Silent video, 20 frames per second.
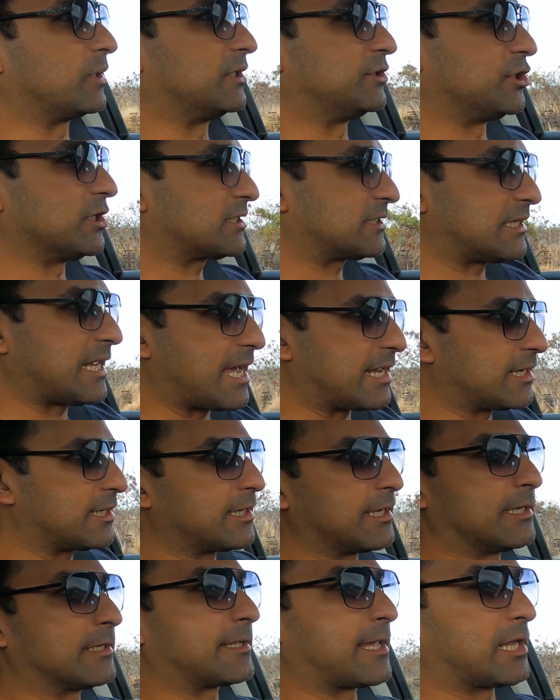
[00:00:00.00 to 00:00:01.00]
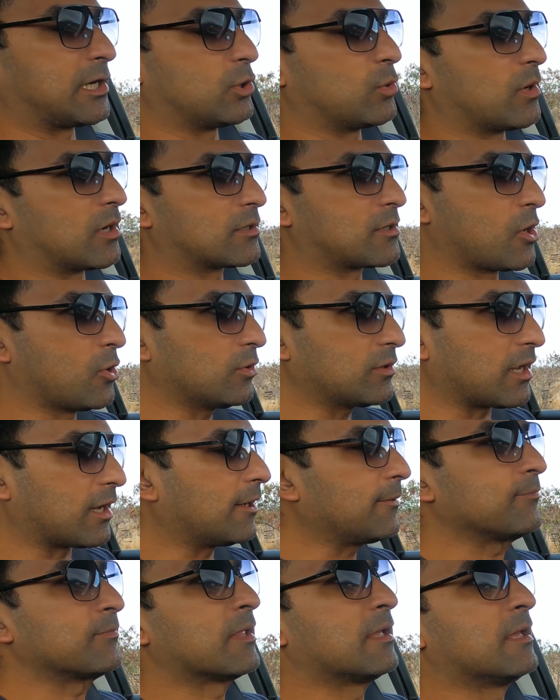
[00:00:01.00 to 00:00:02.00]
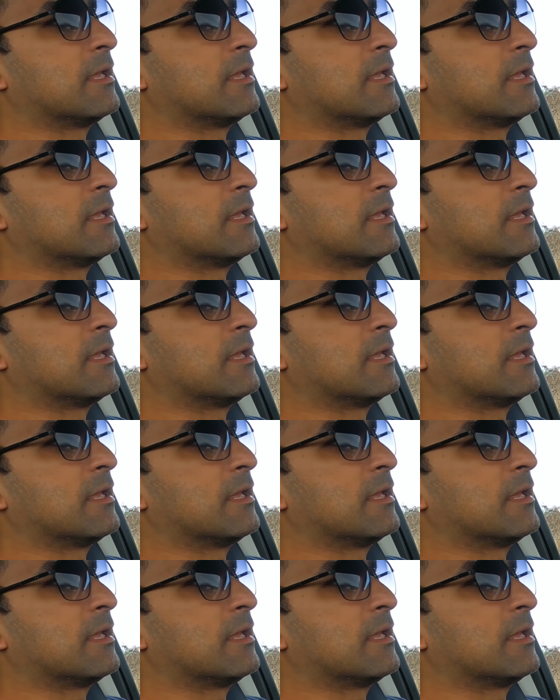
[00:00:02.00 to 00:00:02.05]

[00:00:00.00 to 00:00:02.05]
we just landed in Kailua Kona,